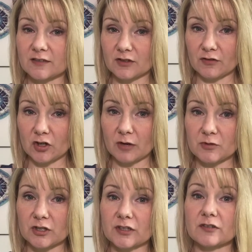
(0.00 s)
of different
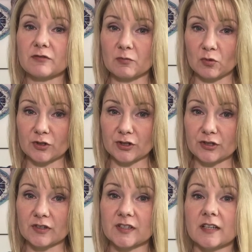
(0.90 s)
options for
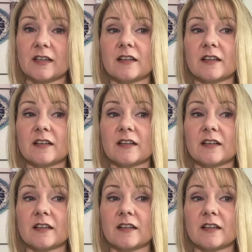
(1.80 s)
borders